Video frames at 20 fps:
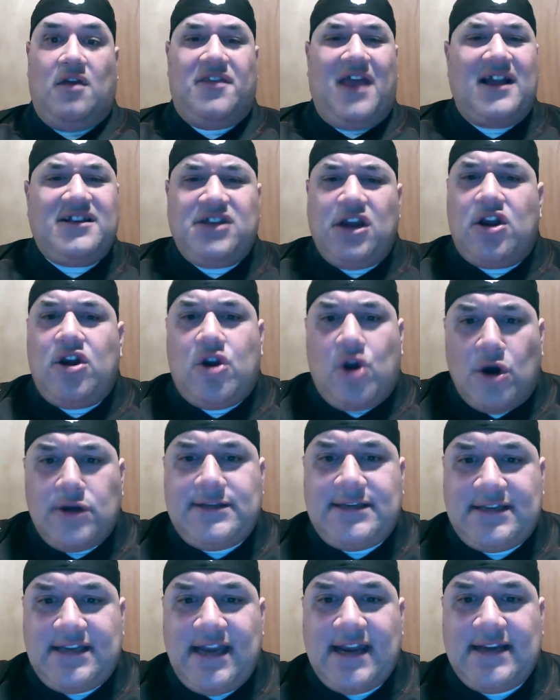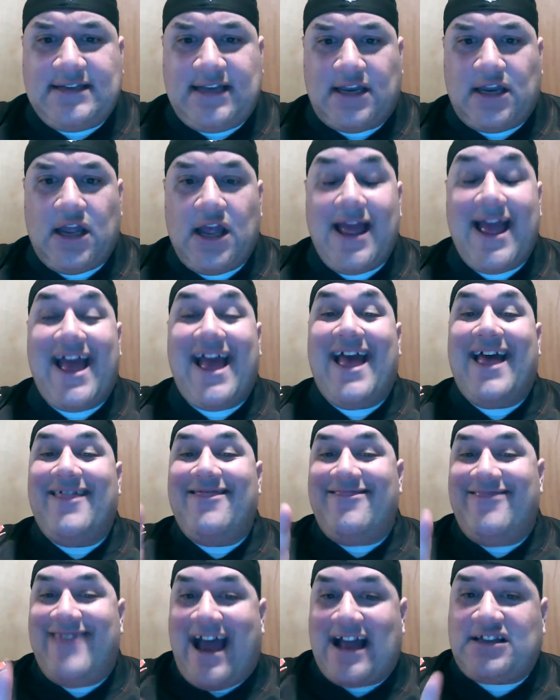That's a good season.
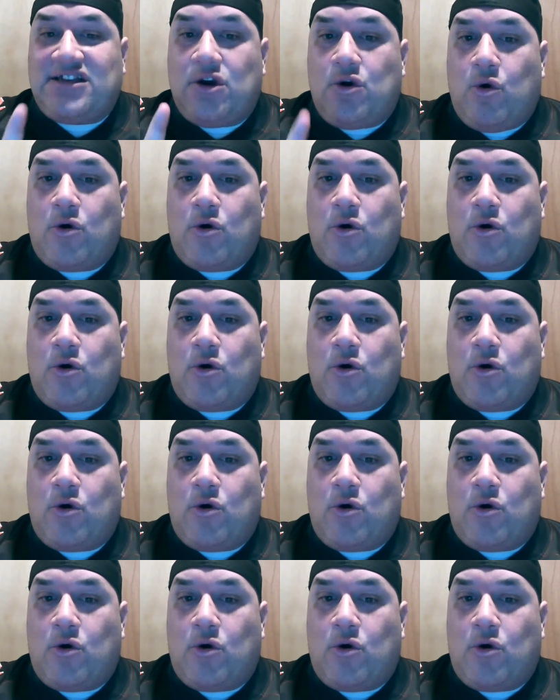That's a